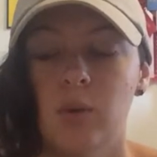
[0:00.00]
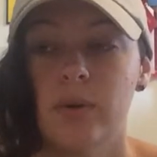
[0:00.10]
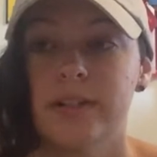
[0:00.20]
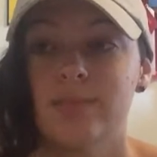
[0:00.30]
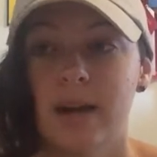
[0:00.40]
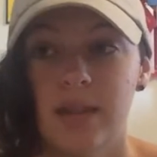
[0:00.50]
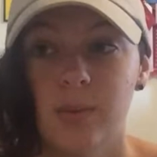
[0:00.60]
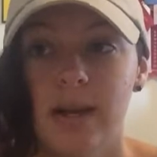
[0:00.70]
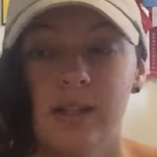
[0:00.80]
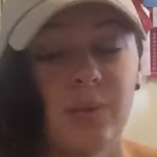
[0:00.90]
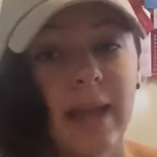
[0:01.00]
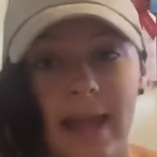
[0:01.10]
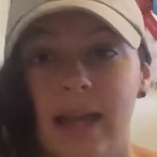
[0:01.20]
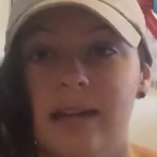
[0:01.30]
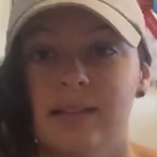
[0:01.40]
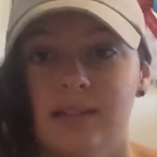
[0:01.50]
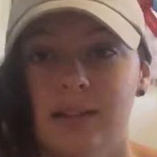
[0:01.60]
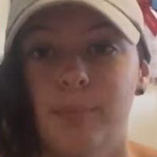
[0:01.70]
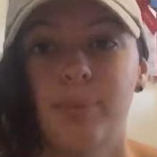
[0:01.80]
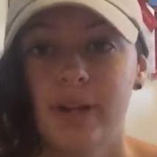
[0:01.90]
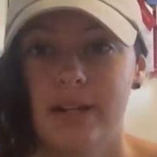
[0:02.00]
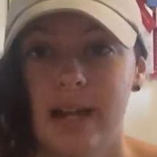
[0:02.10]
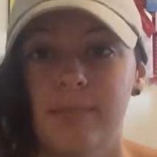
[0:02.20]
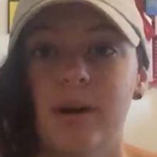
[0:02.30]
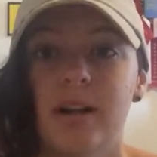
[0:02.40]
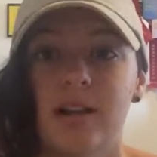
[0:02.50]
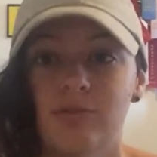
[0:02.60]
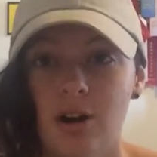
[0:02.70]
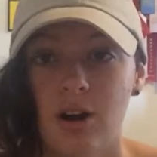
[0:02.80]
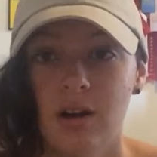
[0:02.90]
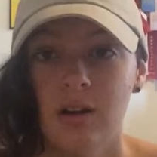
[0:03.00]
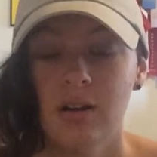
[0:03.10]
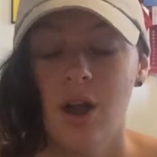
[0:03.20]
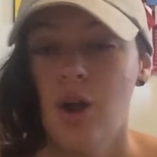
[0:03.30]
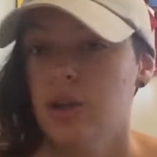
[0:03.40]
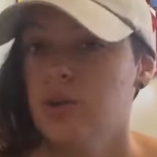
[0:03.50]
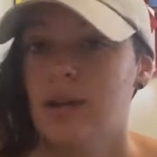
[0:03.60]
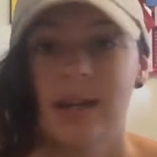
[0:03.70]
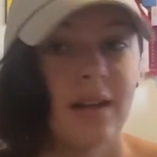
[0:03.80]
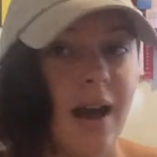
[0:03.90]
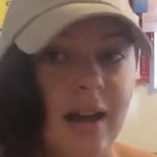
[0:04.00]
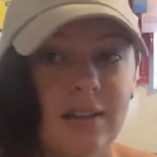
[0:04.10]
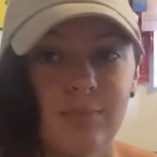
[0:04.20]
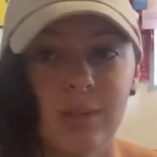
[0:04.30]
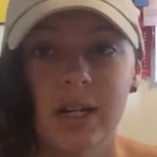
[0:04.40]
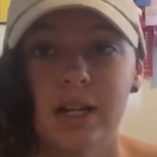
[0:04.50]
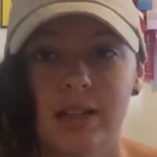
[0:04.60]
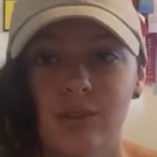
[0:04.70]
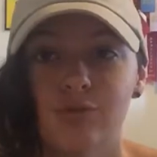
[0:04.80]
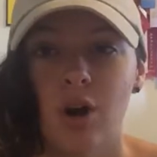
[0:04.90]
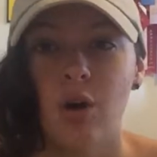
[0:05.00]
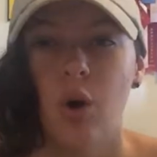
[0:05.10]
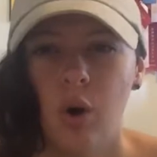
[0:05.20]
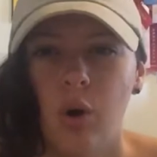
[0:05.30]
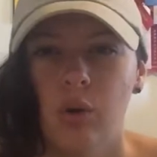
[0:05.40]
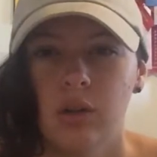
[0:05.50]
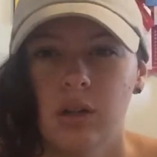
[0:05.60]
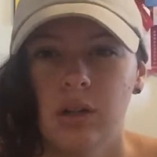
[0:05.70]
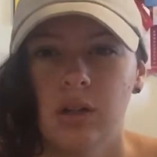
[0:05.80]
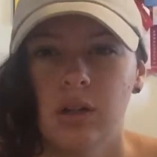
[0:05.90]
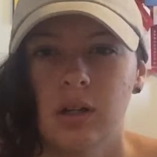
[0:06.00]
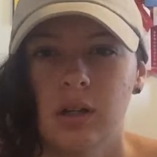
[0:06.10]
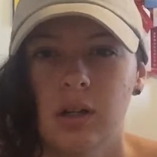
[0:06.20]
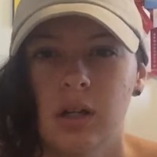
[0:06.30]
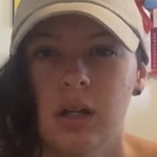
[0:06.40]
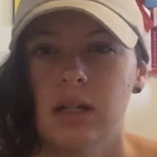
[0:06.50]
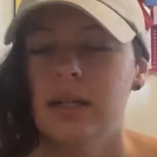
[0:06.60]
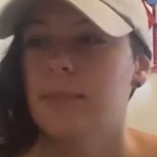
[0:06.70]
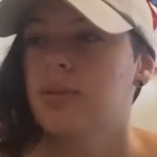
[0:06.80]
Which, by the way, you can put a tampon in wrong. You cannot put it in the wrong hole. It